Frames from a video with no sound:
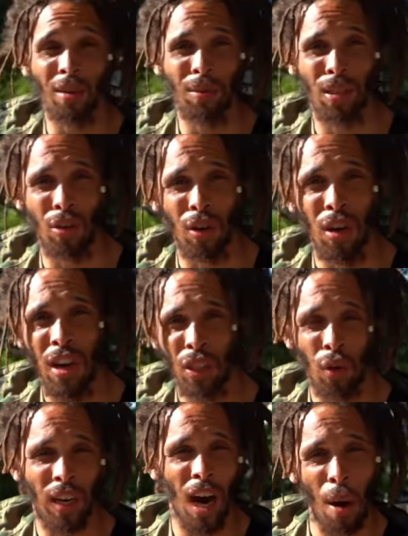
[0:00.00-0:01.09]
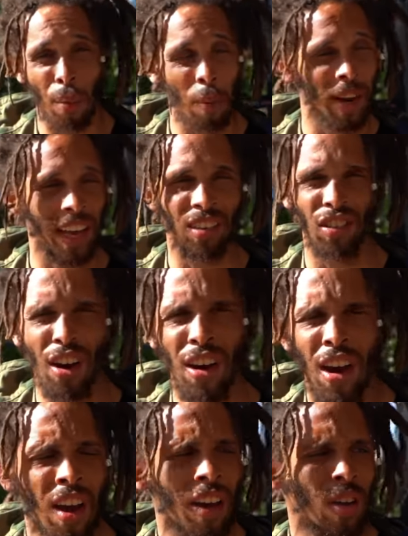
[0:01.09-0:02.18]
up to a, to a couple and be like, sir,
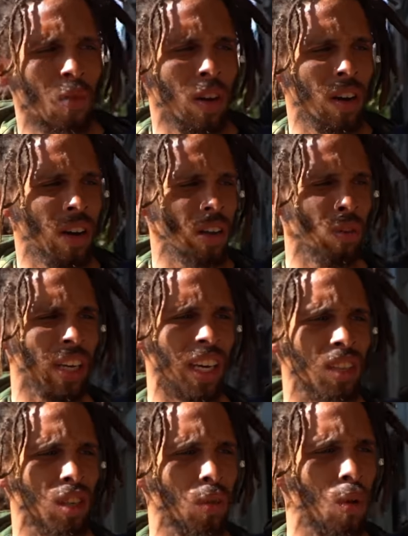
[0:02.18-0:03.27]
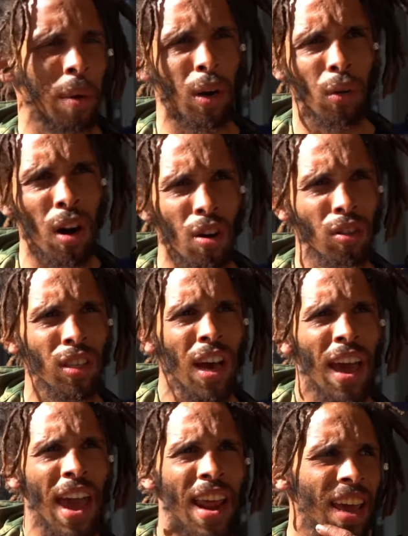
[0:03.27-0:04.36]
you wanna you wanna get your woman a rose,
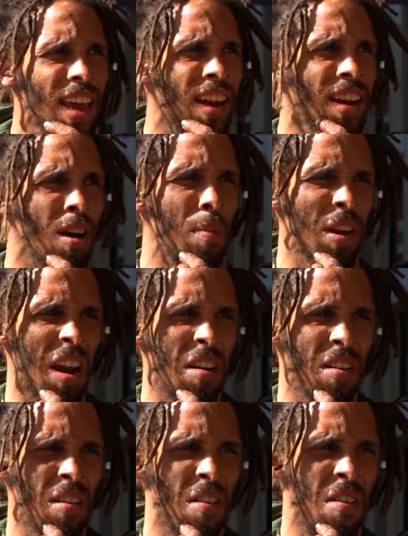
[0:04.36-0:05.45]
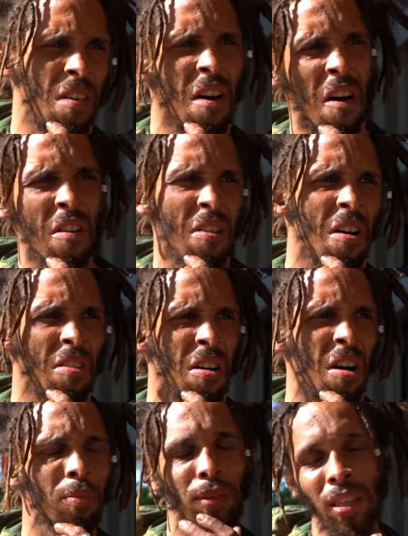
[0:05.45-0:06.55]
and then they'll be like, no, no,
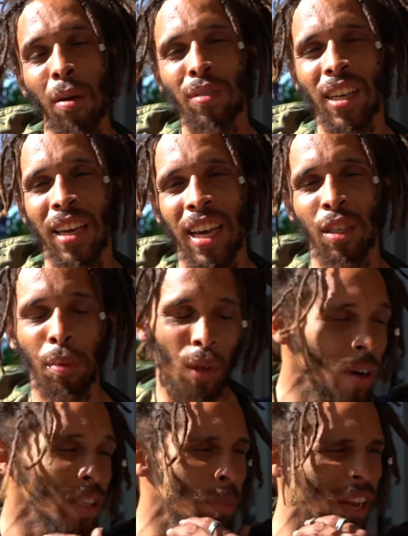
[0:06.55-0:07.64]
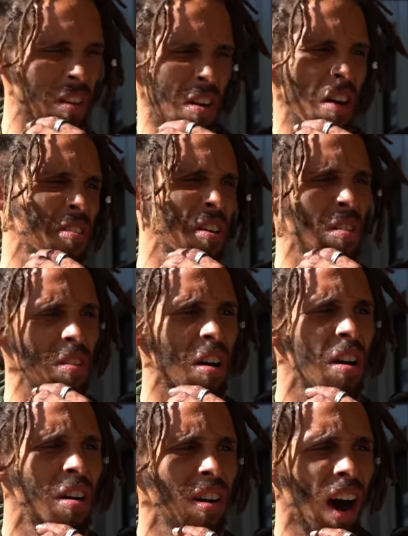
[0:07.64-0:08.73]
no. But some say yes. But the ones that be like, no, no, no,
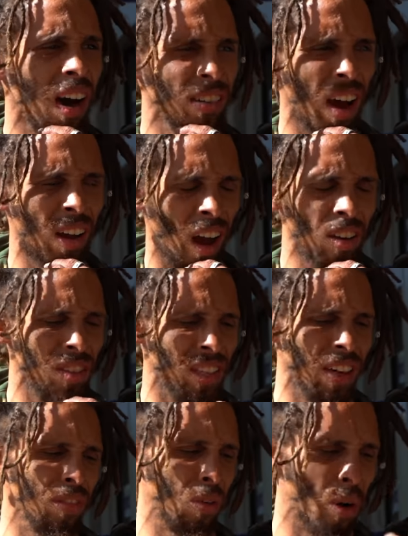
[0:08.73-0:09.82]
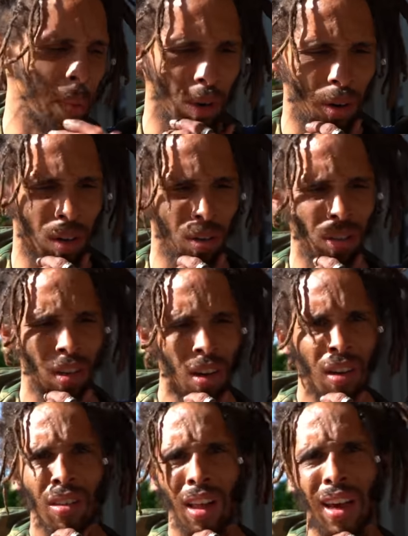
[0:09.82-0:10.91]
I, I, I'll just give their woman a rose.
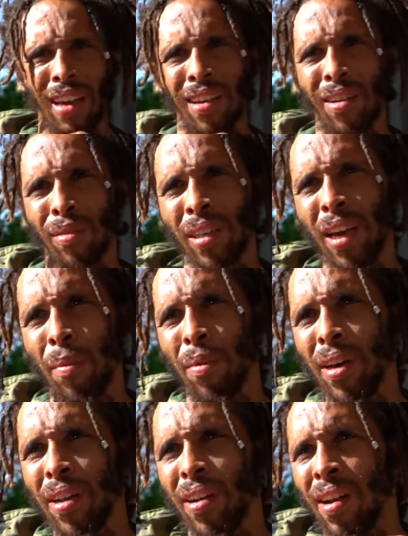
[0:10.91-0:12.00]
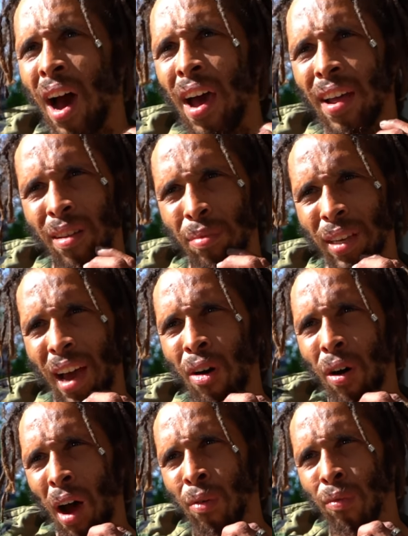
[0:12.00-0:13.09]
Like, you know what I'm saying? But not, you know what I'm saying? I,
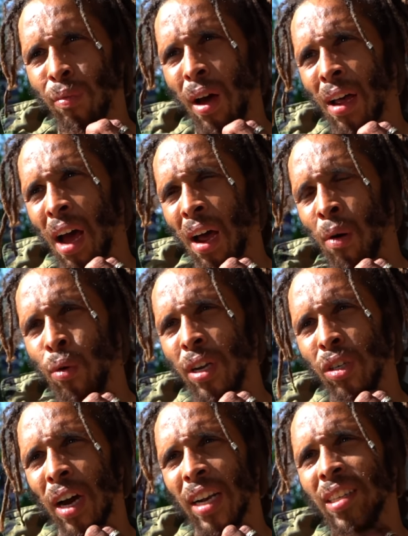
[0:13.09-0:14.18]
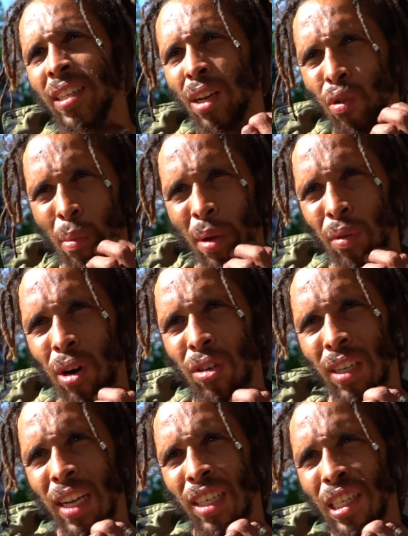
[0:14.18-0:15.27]
don't, I, I, wouldn't try to sell a woman a rose
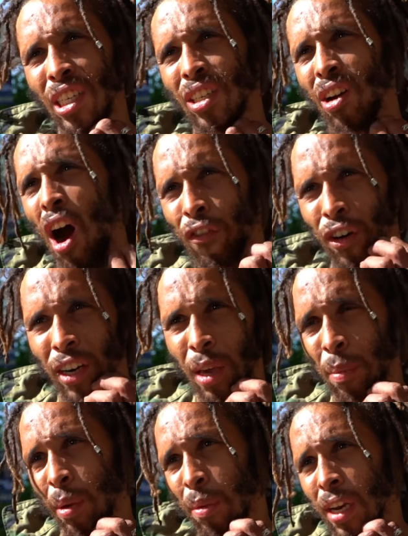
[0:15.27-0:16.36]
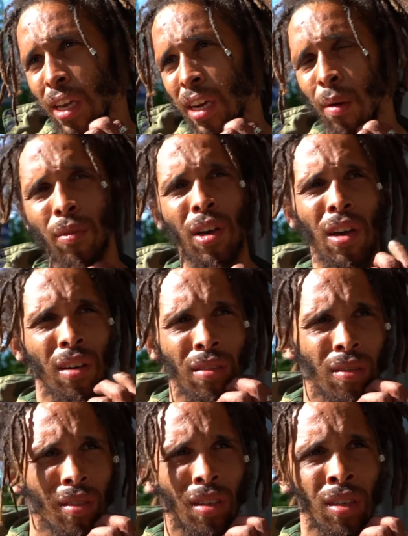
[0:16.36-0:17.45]
unless she just offered to give me money. You
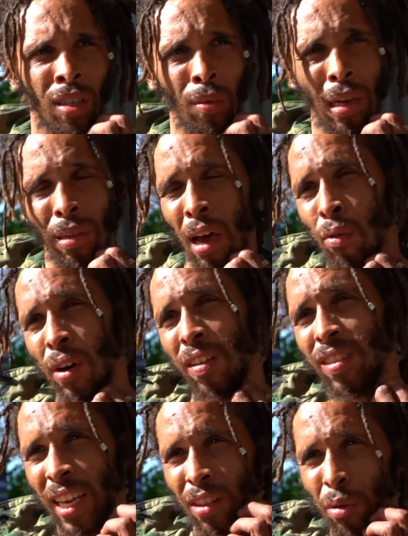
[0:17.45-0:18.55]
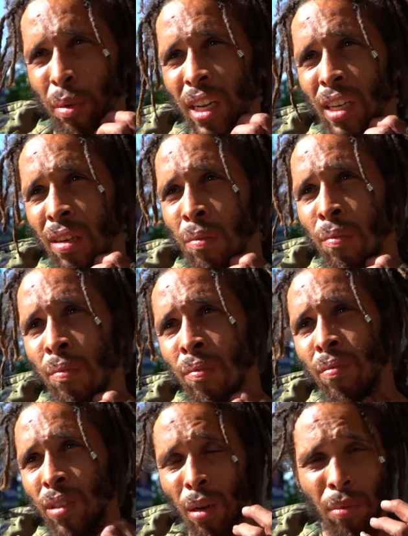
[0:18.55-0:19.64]
know? Sometimes I don't want to even take their money.
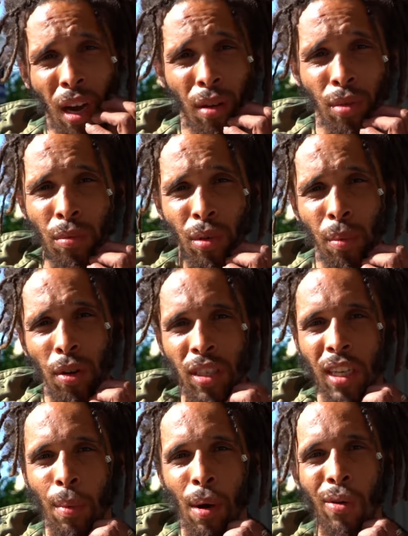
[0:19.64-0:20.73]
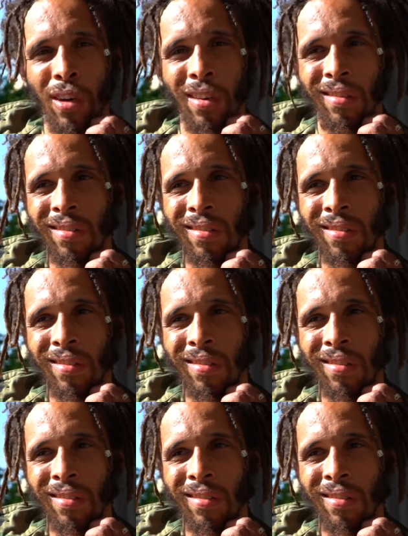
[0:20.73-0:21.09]
Sometimes, but most of the time I will.